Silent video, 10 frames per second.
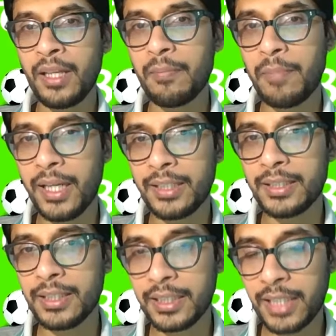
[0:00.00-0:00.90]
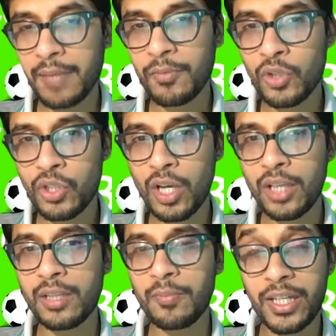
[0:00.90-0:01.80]
But the game goes
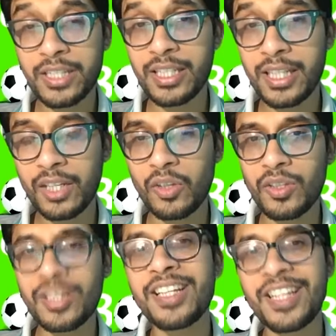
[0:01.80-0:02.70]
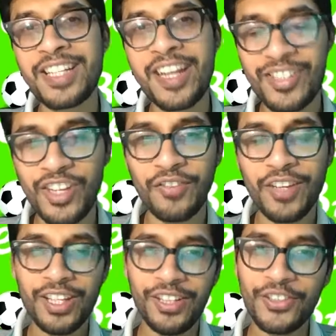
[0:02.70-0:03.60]
on. And then he takes off
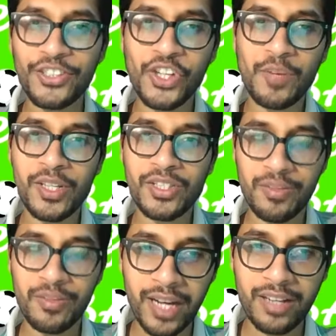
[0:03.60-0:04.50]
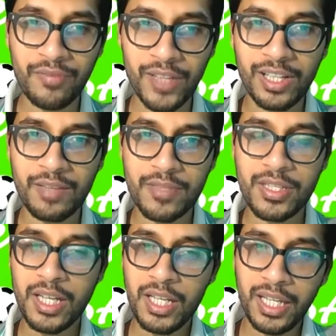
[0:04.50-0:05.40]
Luke Shaw, brings on Brandon
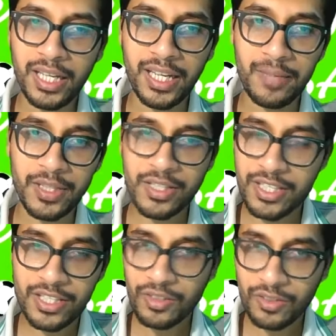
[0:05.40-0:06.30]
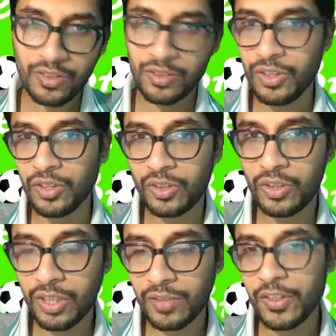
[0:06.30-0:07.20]
Williams because he's
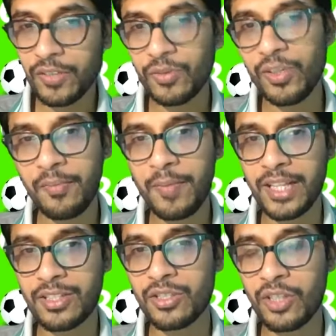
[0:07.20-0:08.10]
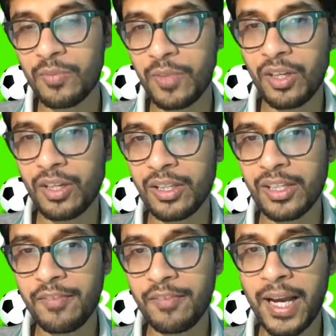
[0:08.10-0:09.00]
gotten rid of two left backs, so he's got to bring on another
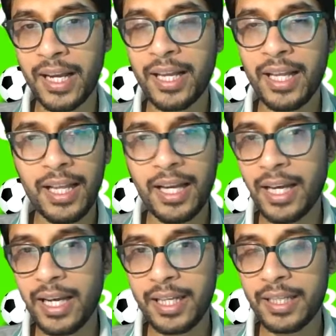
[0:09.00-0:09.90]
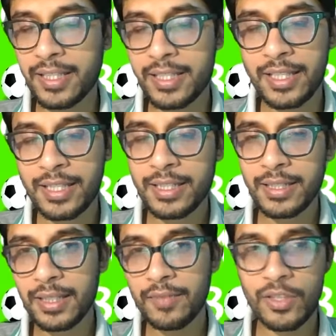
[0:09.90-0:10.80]
left back.
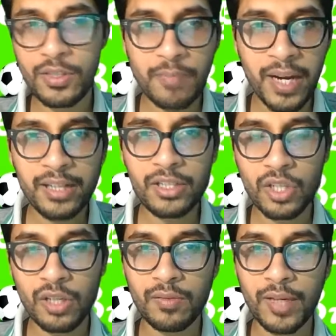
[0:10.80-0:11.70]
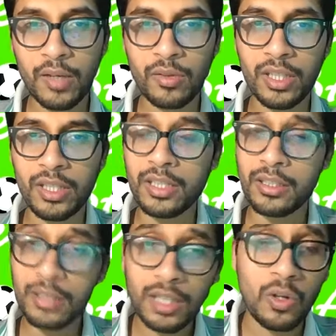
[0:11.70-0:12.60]
It was madness all around. And then the
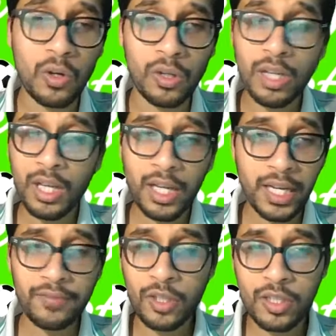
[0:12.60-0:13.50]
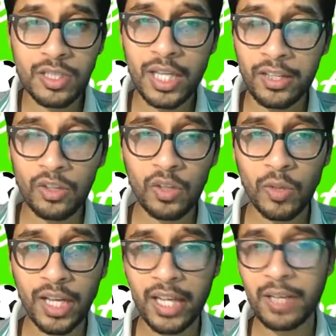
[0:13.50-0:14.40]
third goal, I've got to say, I don't know
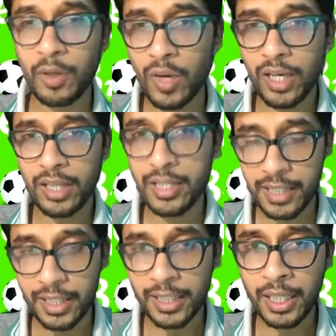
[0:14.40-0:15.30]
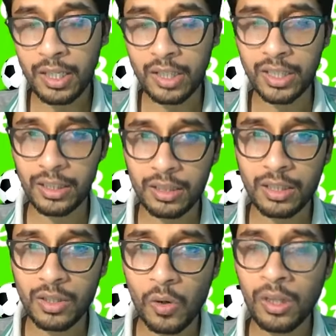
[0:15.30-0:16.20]
what Harry Maguire is thinking on that
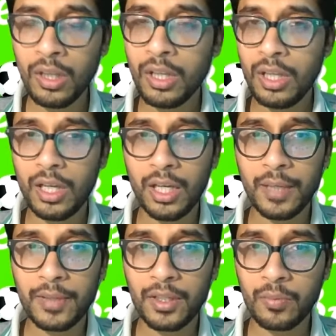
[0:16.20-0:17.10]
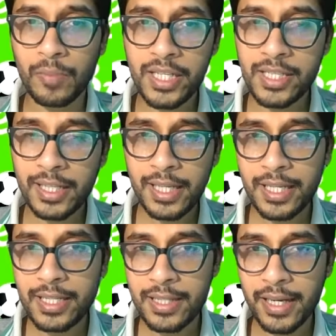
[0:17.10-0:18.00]
third goal. Basically he
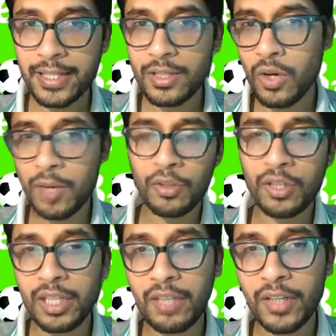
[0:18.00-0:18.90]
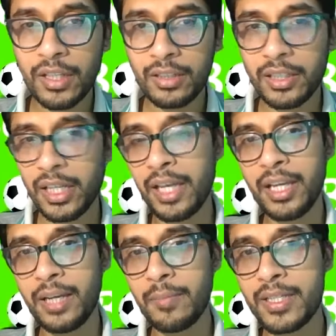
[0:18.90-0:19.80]
decides, I'm going to leave it. De
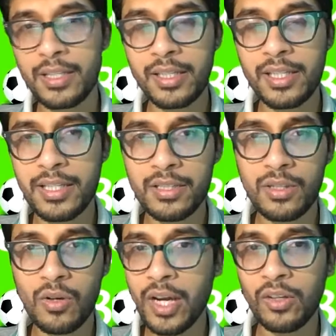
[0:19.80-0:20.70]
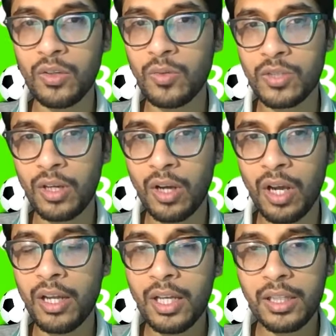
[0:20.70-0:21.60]
Gea basically says, I don't know what's going
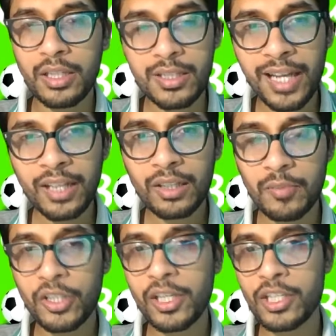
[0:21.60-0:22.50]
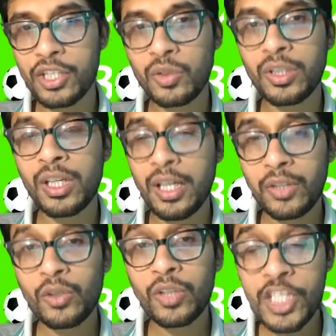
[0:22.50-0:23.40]
on. This lack of communication, you think
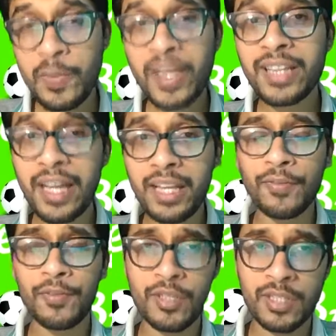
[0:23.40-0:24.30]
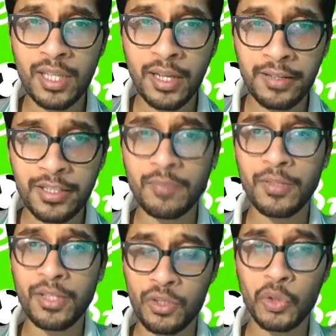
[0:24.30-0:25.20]
you could expect that if it was Dean Henderson
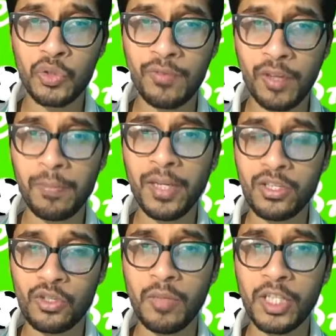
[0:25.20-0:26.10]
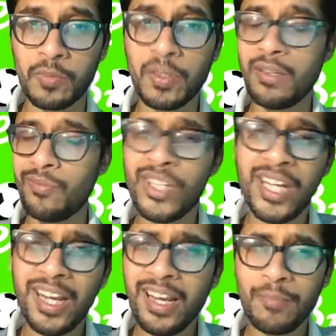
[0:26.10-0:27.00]
because those two have not played so much. But with De
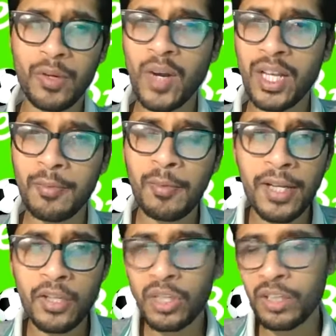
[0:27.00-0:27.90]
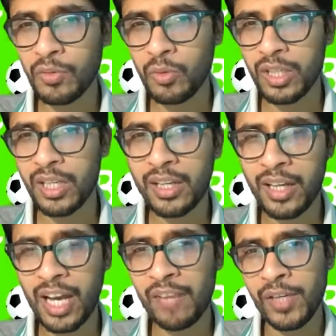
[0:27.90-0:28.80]
Gea and Maguire, they've been playing together for a year and a
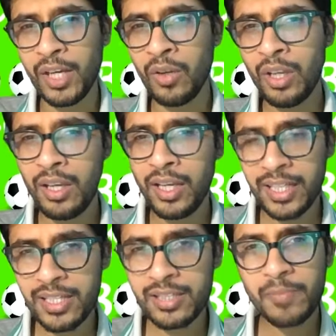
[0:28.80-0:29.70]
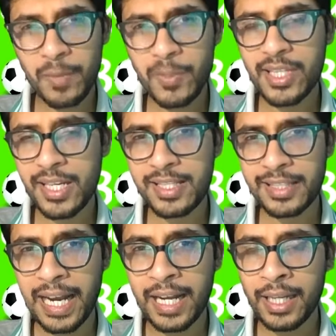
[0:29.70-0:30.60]
half now, and they still make mistakes like
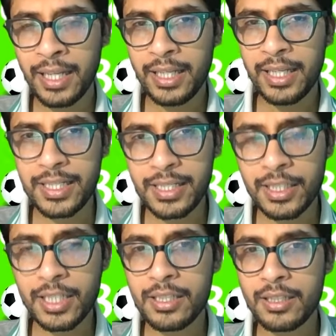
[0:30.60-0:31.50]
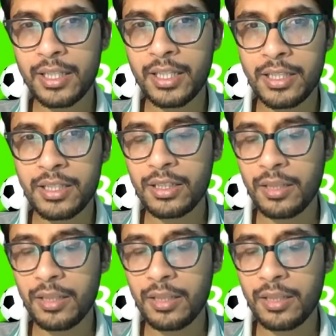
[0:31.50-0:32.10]
that. It is.